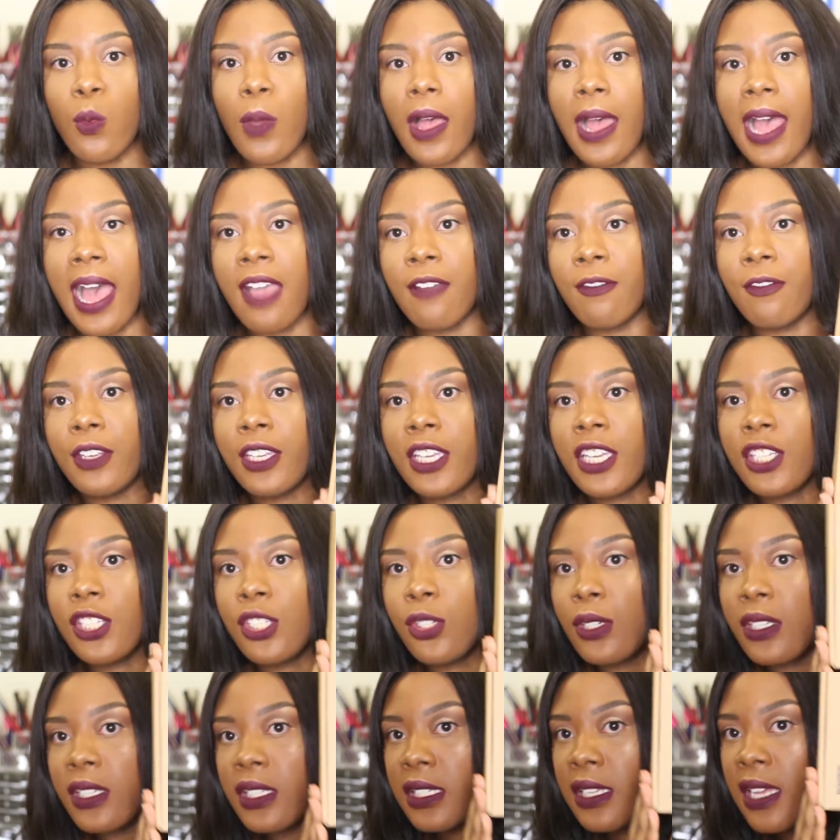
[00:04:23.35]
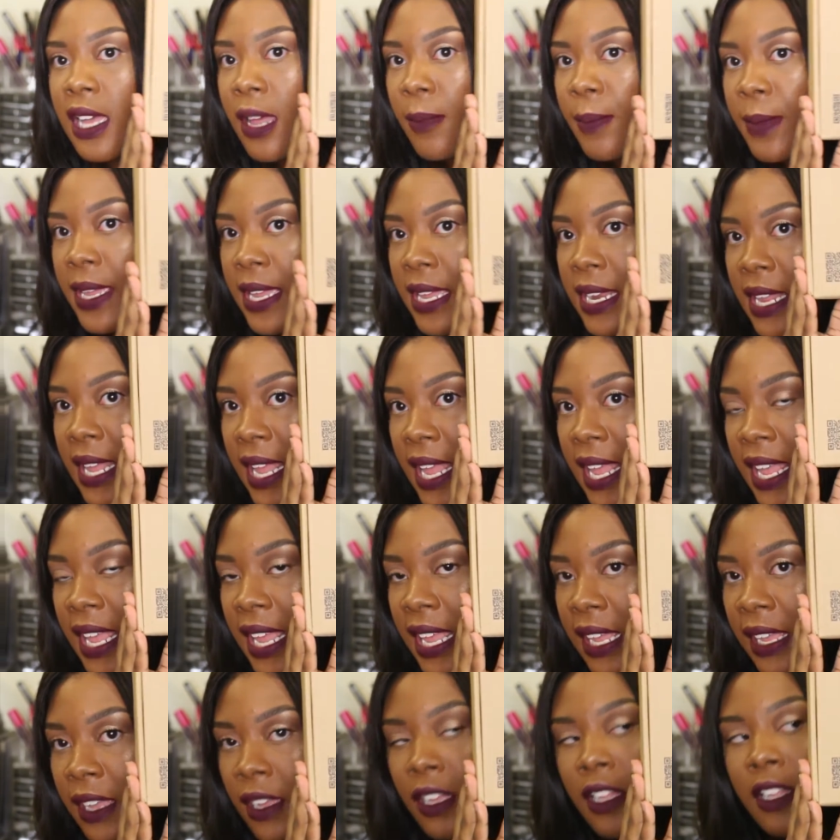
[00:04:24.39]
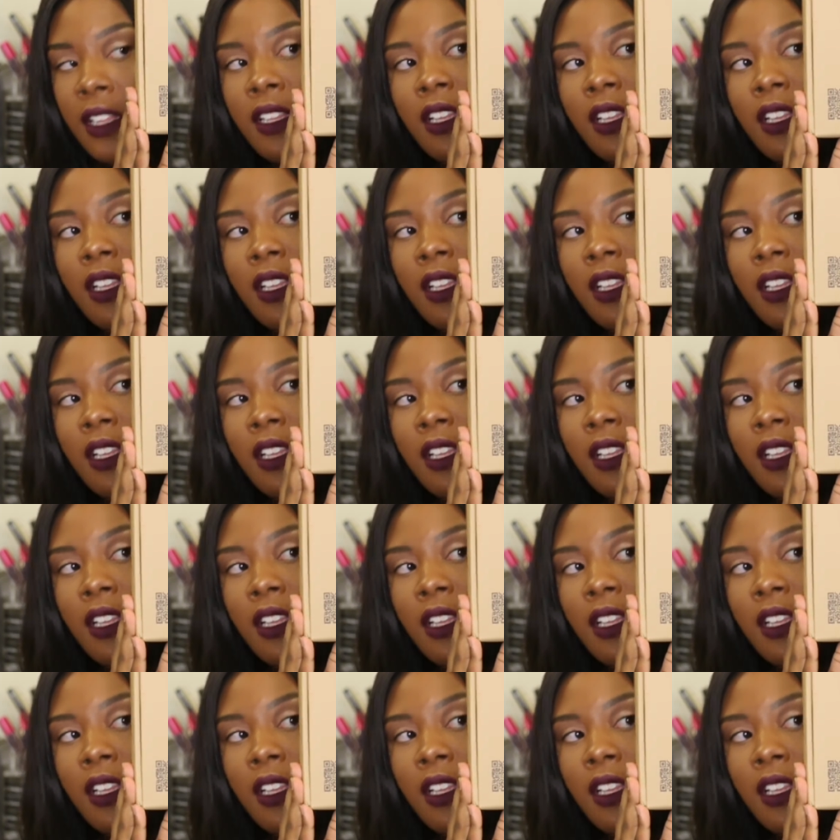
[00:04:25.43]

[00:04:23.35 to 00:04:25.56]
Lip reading: WowAfrican units come in a